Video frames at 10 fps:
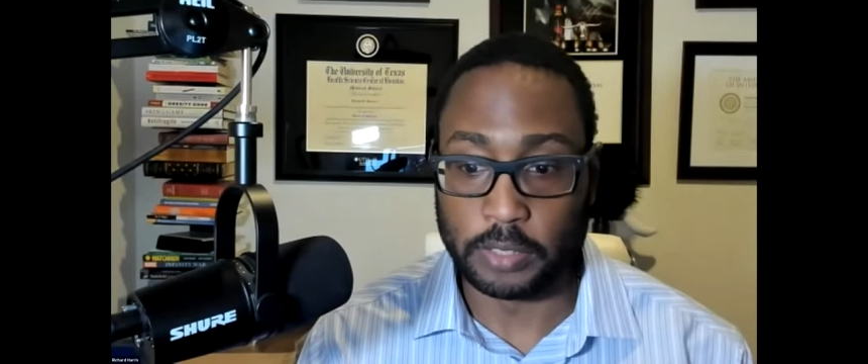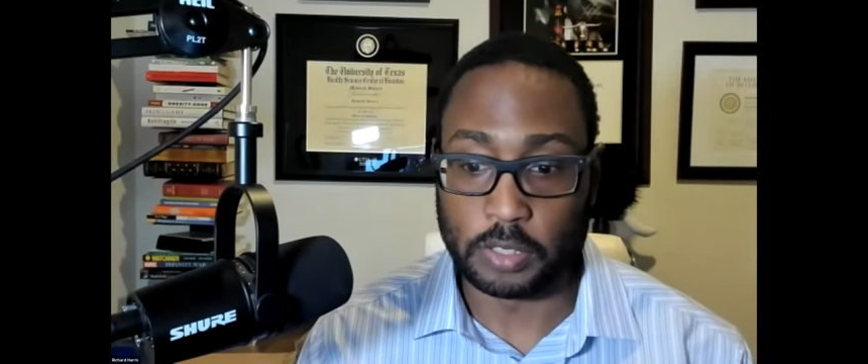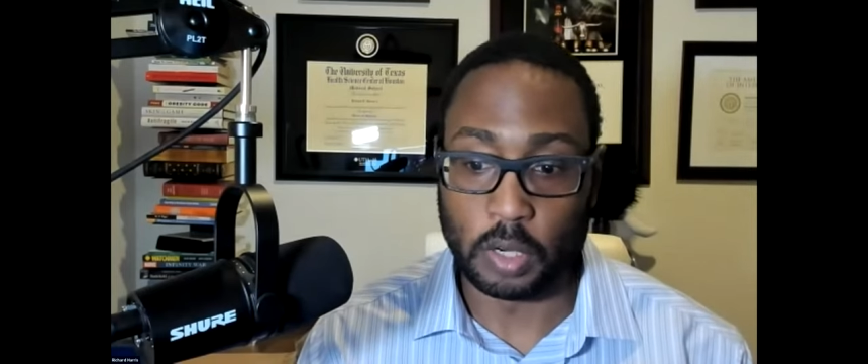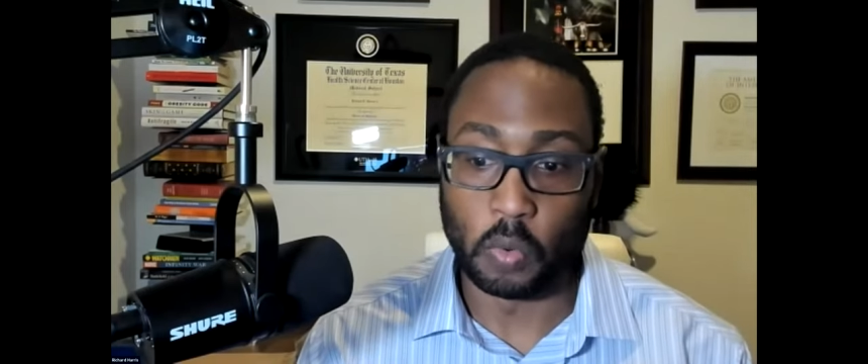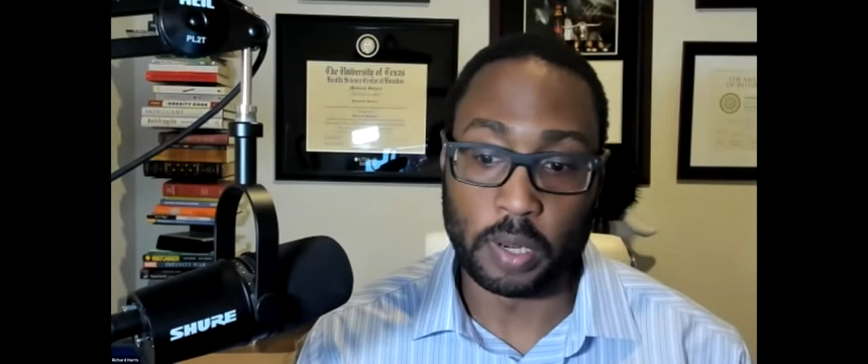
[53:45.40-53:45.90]
And
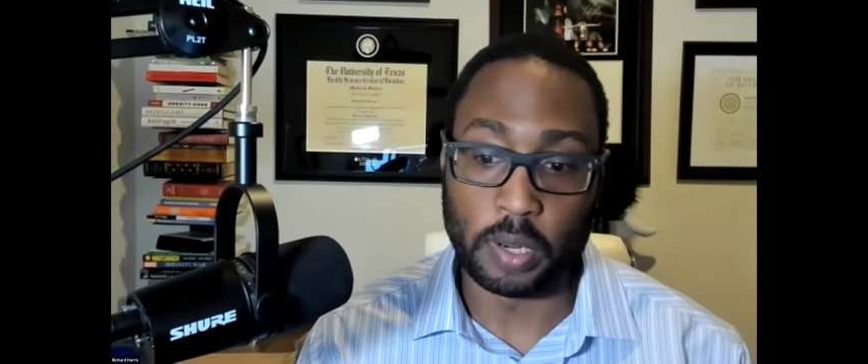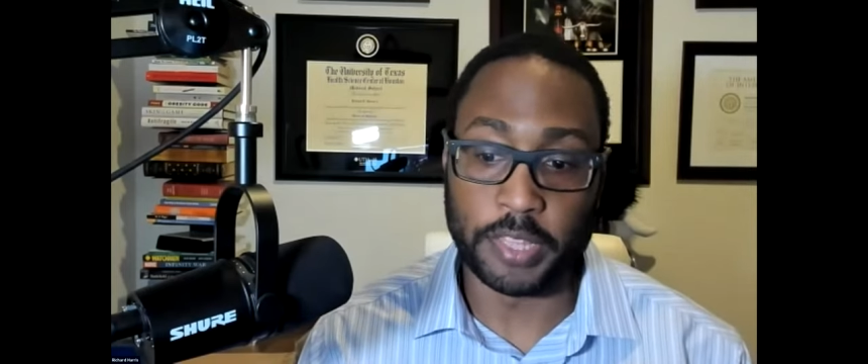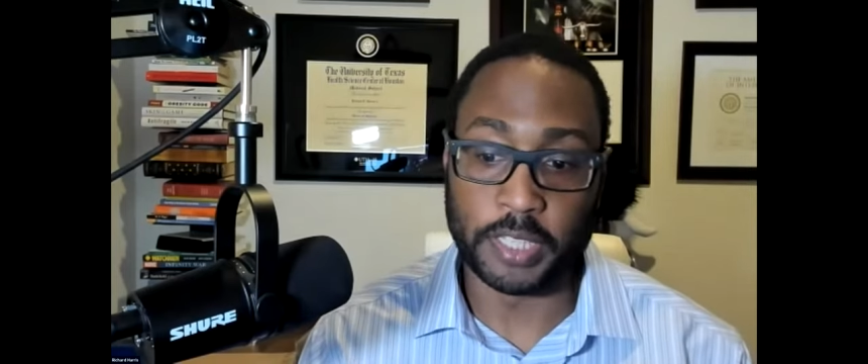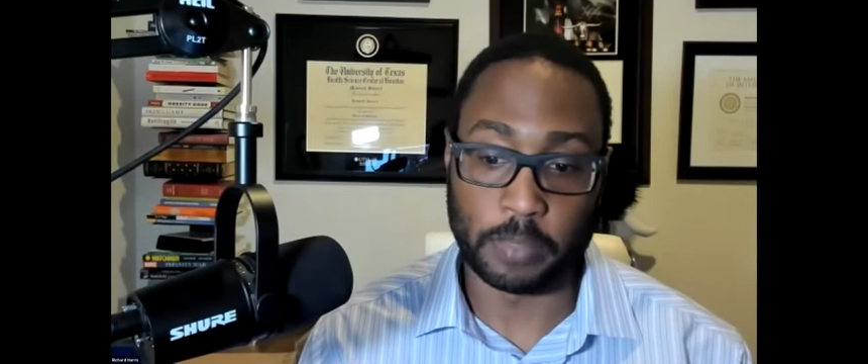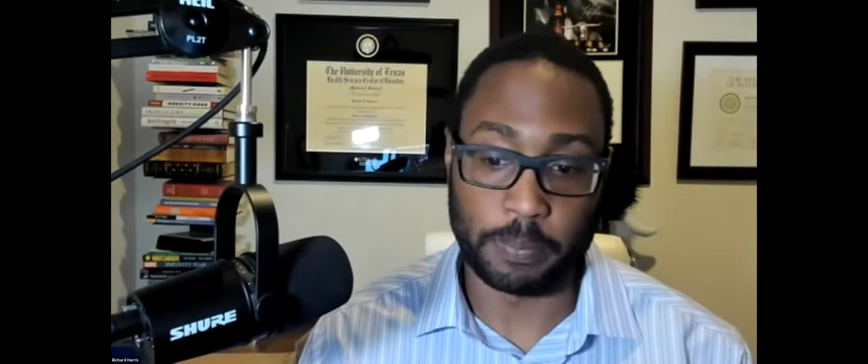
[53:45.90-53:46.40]
so one of the
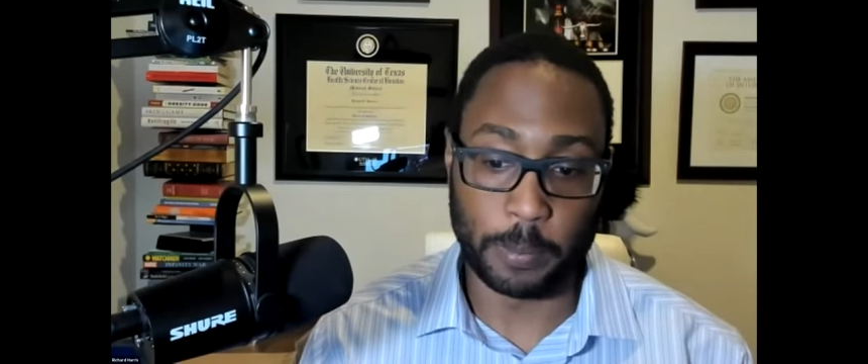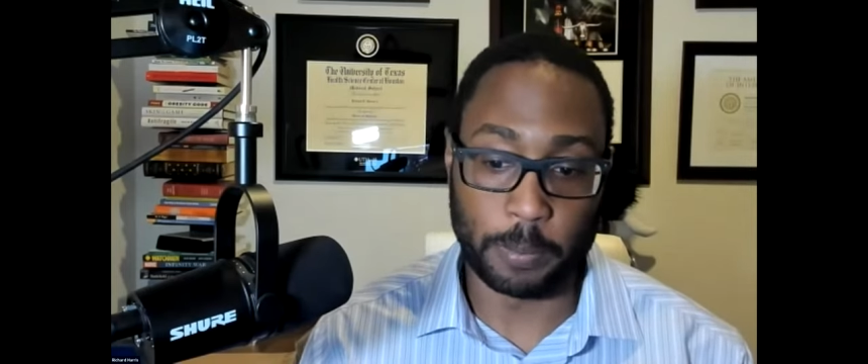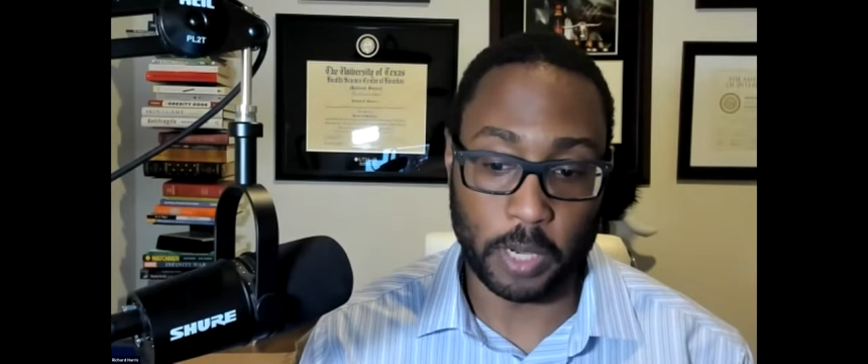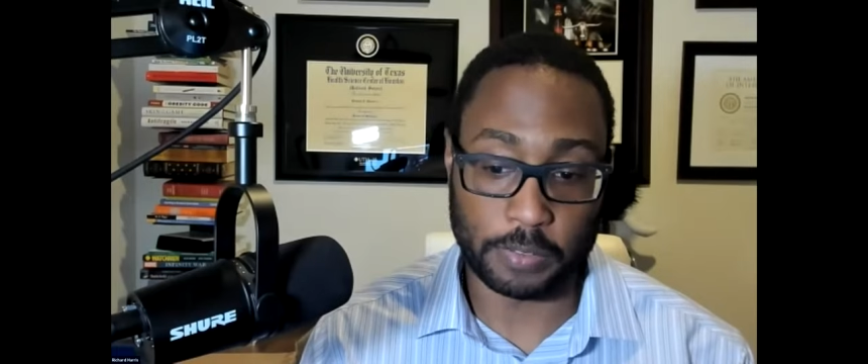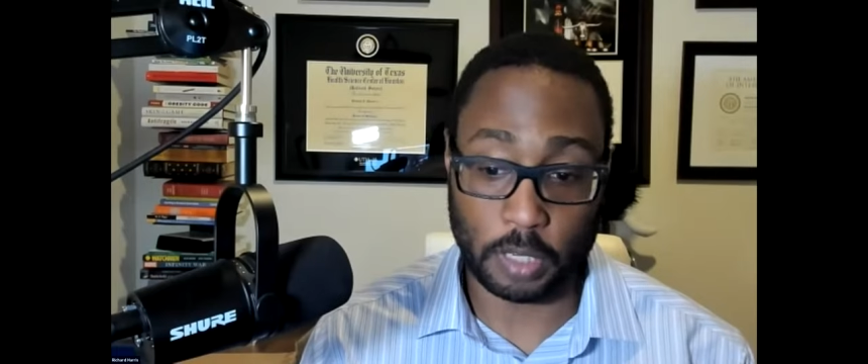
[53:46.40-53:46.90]
things that
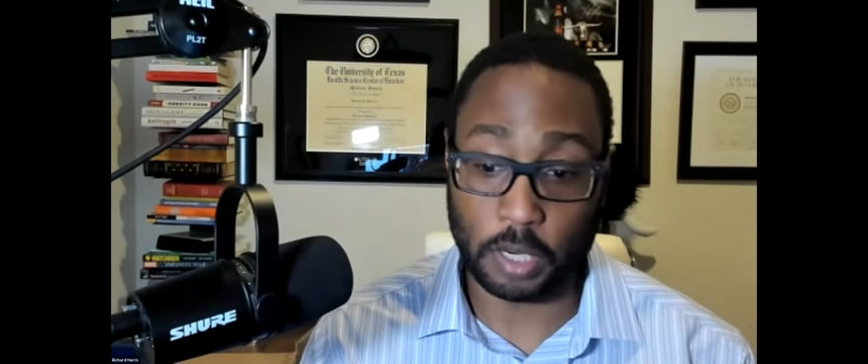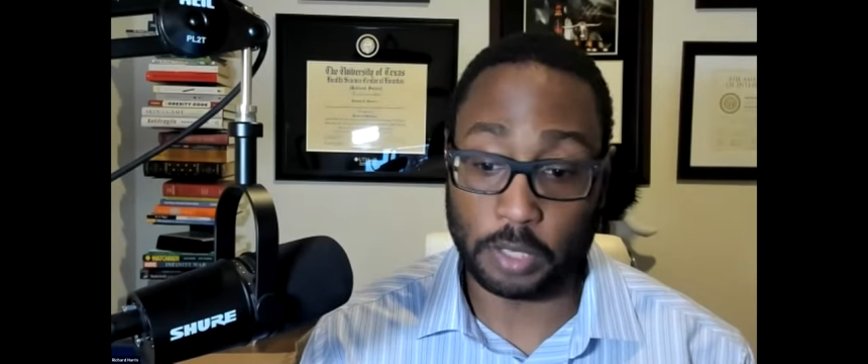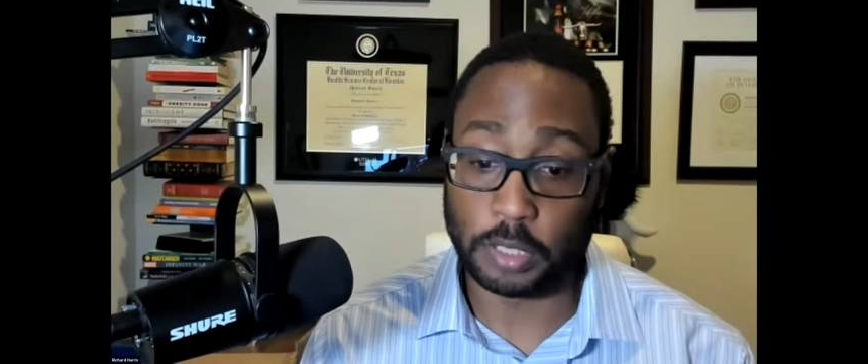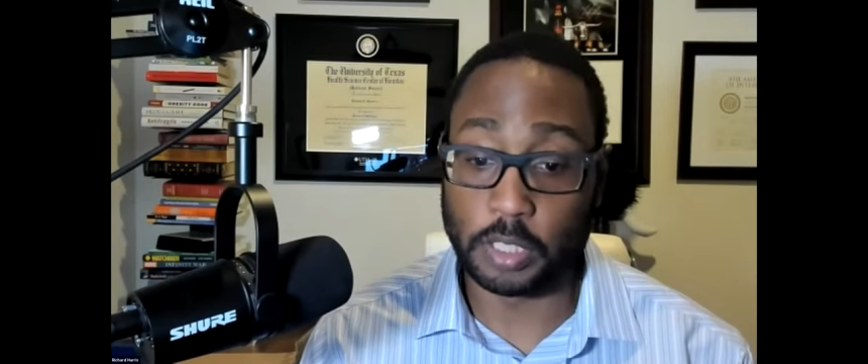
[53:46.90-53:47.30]
people have started